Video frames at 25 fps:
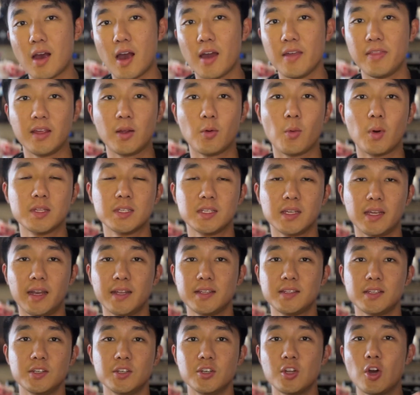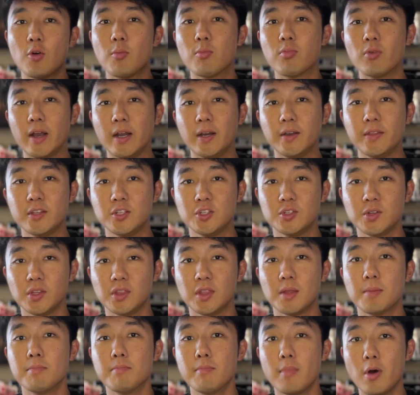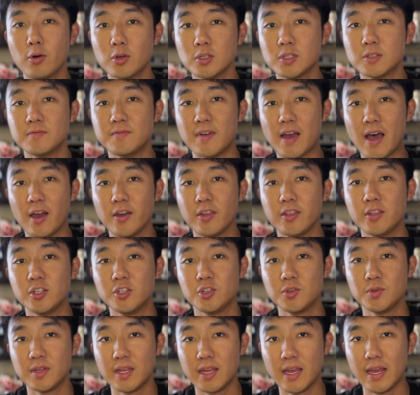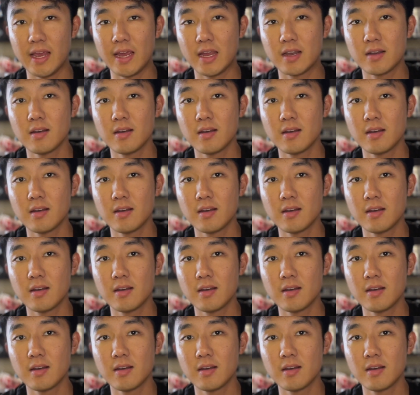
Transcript: I think, once again, it's a no-brainer that you get the most value that you can